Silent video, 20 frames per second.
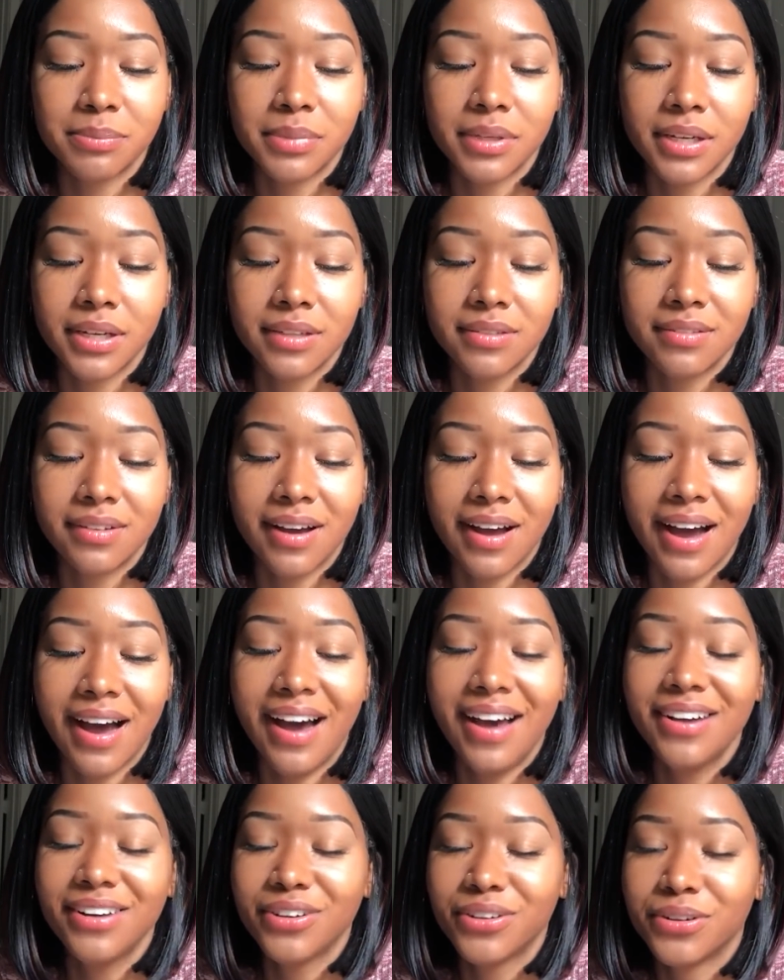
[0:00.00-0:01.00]
But
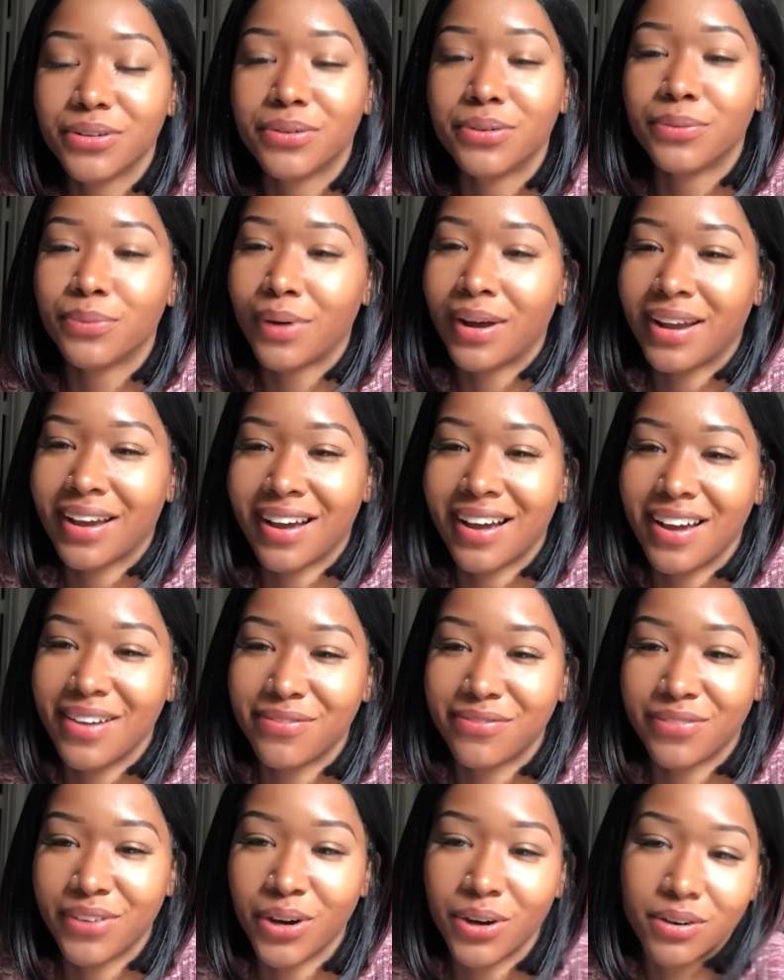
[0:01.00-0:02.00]
I knew, like, I
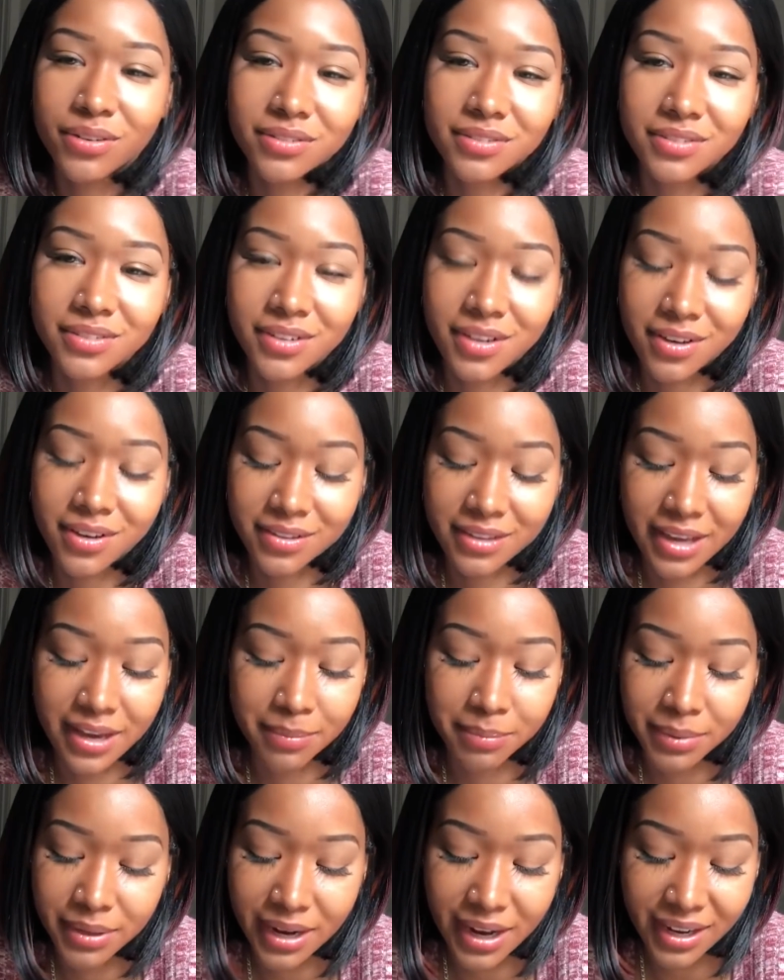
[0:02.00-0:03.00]
felt, you know,
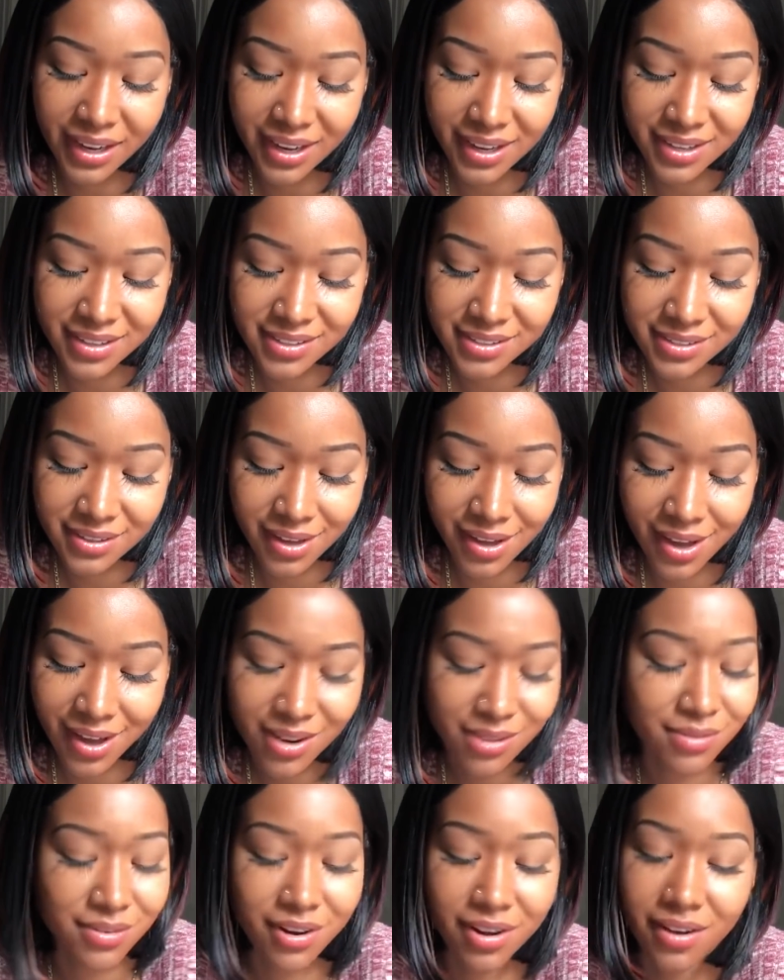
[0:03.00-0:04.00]
that. But I guess, I
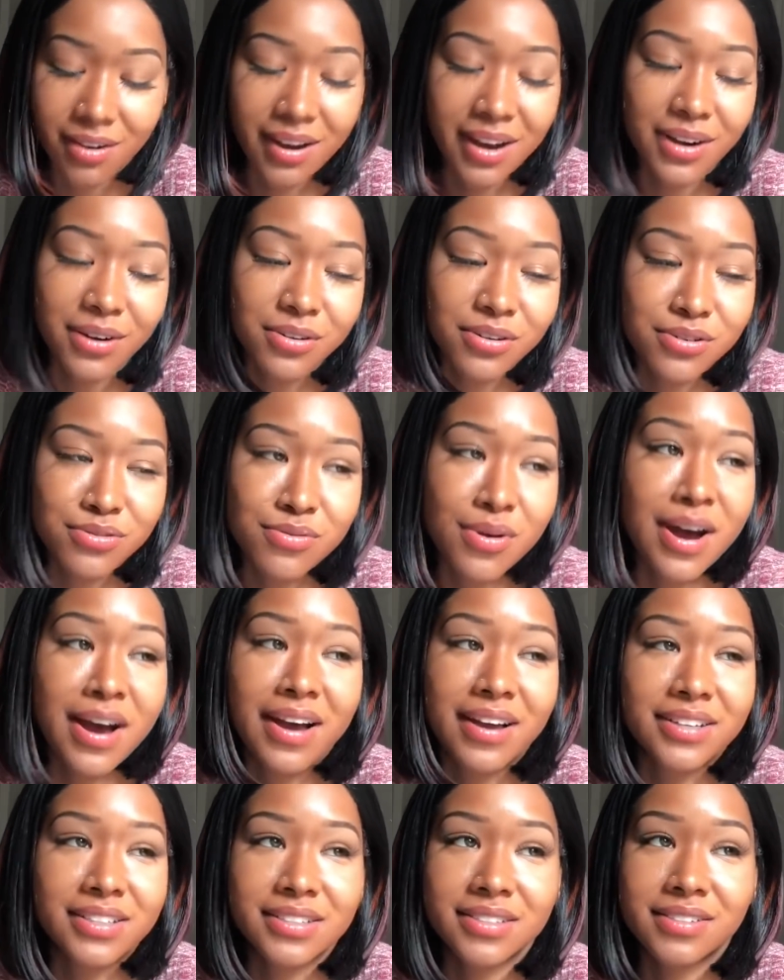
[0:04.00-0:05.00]
don't know why.